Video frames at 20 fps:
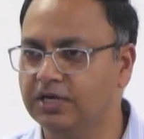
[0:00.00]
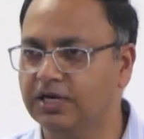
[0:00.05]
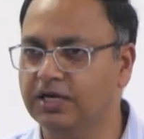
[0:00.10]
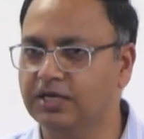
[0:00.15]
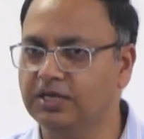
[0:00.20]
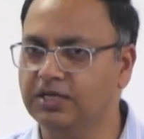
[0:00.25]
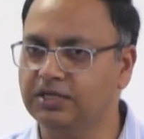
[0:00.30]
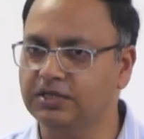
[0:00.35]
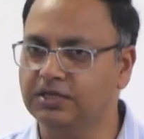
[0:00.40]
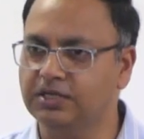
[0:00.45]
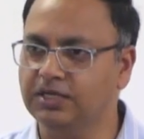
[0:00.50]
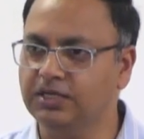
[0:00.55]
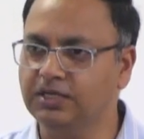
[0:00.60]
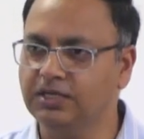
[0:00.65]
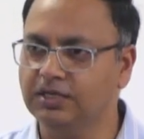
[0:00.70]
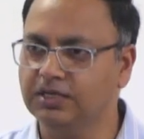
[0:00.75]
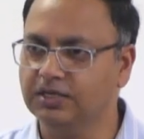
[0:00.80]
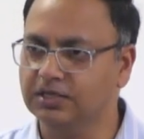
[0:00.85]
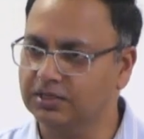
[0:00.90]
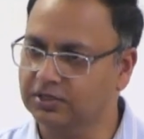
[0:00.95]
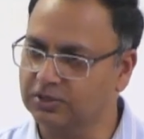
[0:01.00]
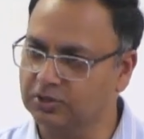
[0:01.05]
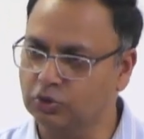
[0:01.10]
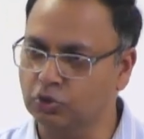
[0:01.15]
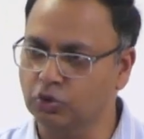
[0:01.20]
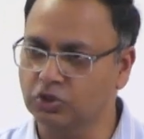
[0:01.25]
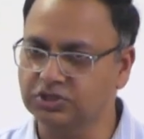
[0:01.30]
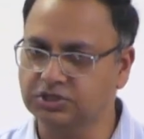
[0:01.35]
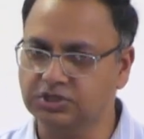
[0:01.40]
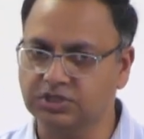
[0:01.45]
Anything
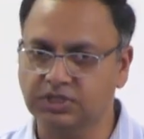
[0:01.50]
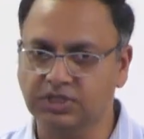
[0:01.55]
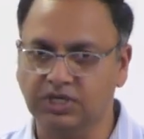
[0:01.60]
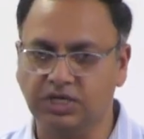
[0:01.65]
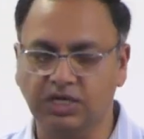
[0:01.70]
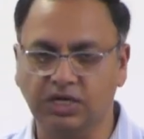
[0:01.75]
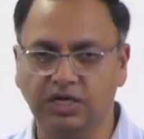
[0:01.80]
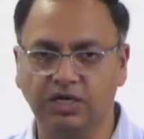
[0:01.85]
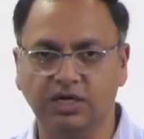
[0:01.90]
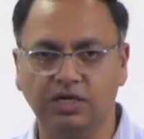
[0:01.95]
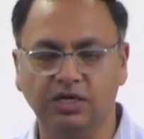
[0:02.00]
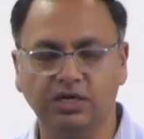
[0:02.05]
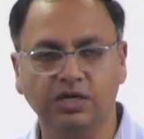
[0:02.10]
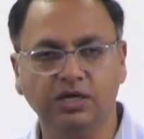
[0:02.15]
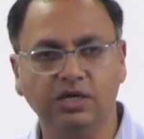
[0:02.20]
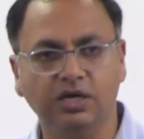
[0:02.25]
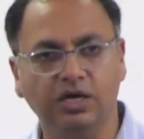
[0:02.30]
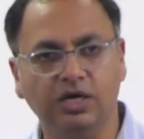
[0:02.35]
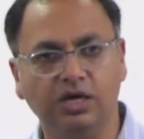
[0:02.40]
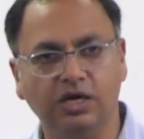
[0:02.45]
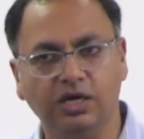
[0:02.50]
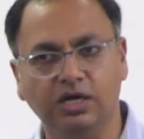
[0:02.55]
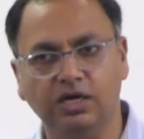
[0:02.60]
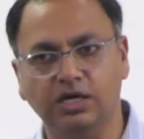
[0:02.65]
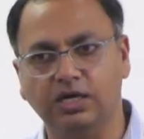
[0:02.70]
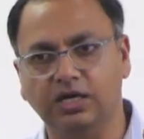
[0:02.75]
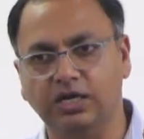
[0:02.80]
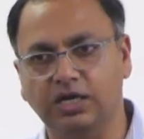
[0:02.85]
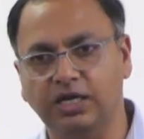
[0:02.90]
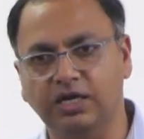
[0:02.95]
goes,
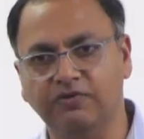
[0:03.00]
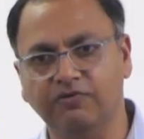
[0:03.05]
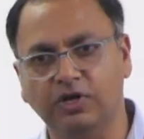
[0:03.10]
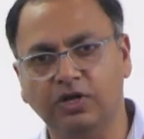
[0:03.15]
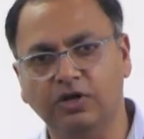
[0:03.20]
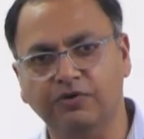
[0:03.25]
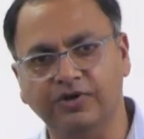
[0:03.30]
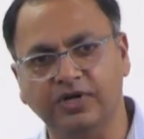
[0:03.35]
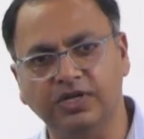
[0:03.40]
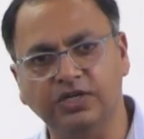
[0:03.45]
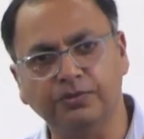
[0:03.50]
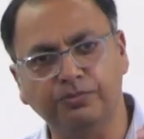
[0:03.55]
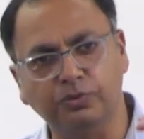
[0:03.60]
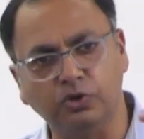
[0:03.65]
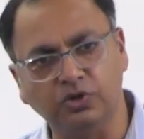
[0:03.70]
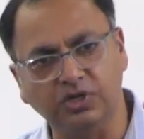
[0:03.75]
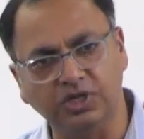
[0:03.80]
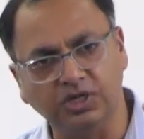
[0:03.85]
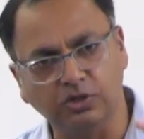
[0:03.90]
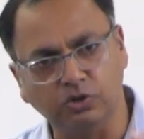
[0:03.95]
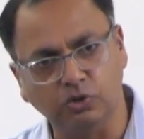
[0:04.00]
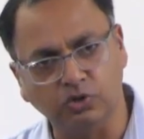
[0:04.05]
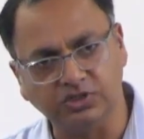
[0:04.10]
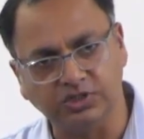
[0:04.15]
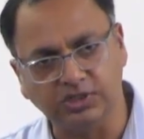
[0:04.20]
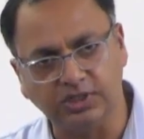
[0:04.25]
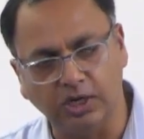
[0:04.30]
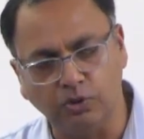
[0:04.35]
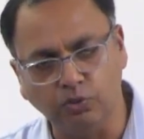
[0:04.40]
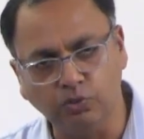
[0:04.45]
level of any protein
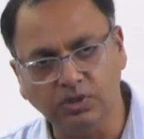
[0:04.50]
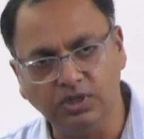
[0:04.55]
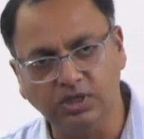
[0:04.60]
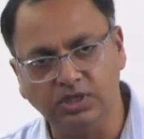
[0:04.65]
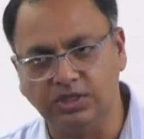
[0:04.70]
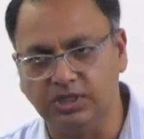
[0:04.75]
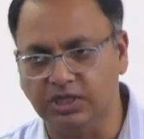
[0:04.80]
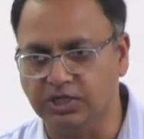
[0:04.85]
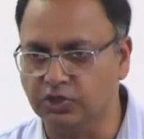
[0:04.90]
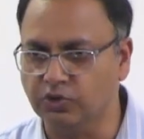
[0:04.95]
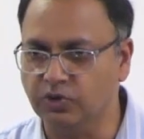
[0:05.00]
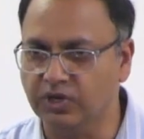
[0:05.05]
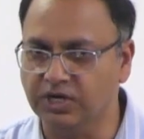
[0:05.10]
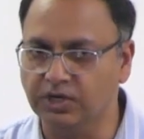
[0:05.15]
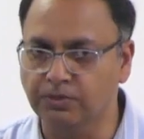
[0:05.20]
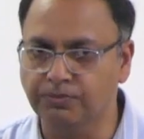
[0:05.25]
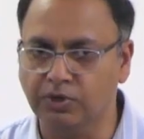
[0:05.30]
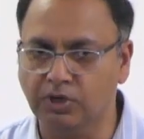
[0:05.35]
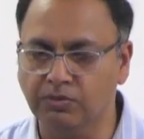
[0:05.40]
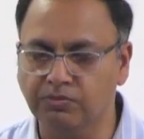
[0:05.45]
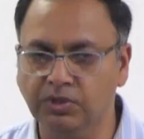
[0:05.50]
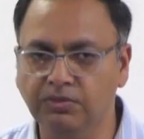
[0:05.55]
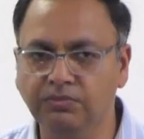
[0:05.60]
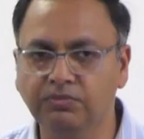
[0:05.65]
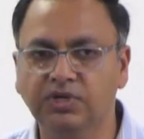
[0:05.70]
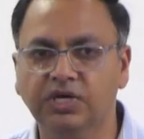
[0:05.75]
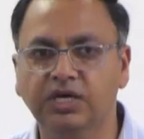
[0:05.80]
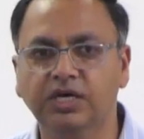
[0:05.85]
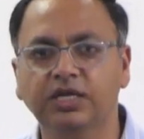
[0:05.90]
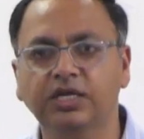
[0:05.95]
goes down, then you are in
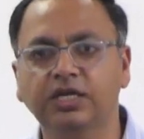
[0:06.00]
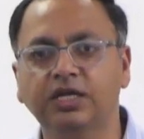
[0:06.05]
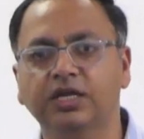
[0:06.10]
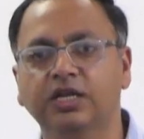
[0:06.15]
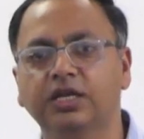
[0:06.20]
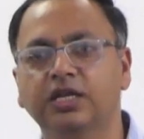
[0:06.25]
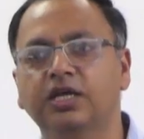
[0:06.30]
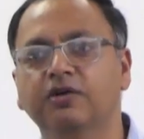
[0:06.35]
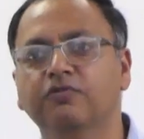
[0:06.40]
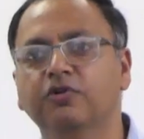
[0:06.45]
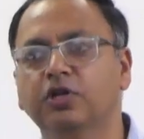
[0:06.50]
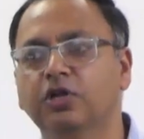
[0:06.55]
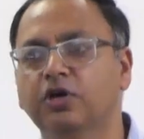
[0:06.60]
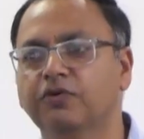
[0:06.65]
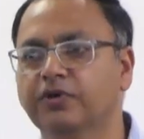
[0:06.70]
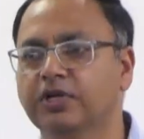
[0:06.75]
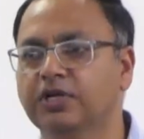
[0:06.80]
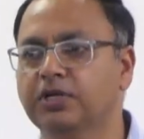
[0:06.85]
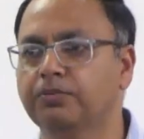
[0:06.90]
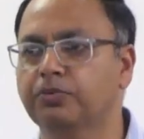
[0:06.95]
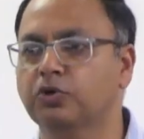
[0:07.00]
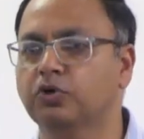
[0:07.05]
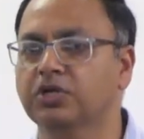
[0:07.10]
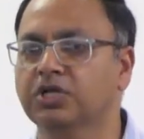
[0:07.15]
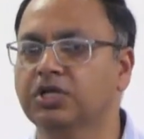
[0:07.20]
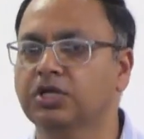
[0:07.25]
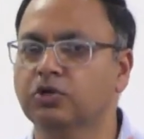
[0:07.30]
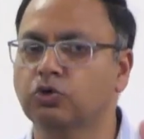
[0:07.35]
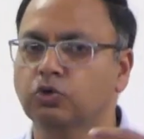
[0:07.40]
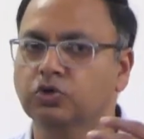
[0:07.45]
problem. Any level of any
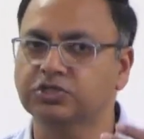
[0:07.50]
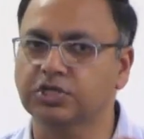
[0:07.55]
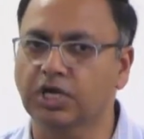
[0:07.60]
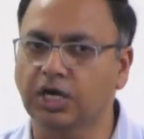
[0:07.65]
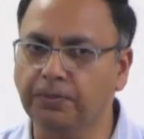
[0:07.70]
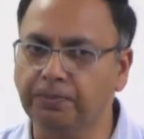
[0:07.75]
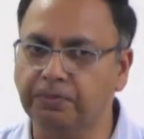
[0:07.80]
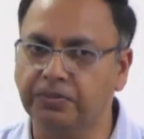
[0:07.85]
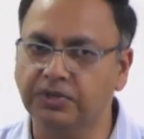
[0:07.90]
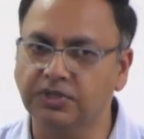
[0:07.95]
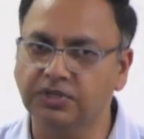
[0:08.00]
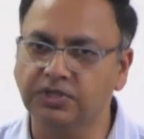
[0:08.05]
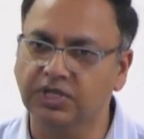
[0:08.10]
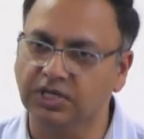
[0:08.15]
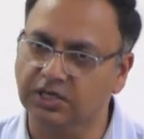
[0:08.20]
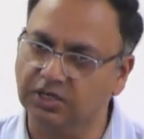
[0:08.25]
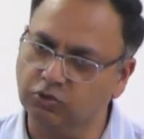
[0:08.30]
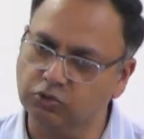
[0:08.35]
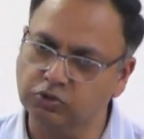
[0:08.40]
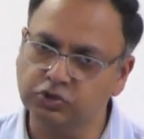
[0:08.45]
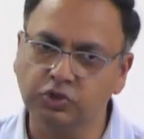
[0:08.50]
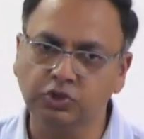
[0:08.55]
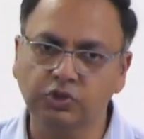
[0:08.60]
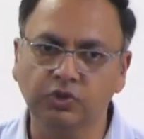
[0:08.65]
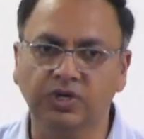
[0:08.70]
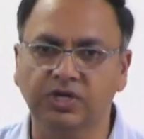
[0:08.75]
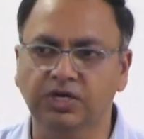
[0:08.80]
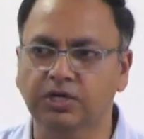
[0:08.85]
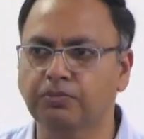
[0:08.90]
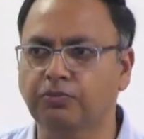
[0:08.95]
protein goes up, then also
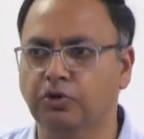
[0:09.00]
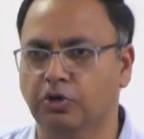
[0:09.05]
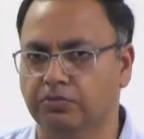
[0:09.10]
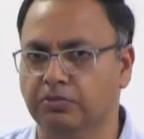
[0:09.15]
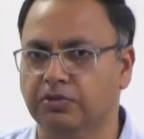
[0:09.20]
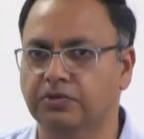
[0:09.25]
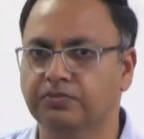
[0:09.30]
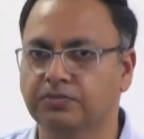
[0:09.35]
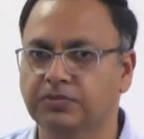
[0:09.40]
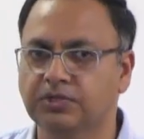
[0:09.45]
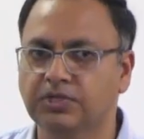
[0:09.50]
you are in problem.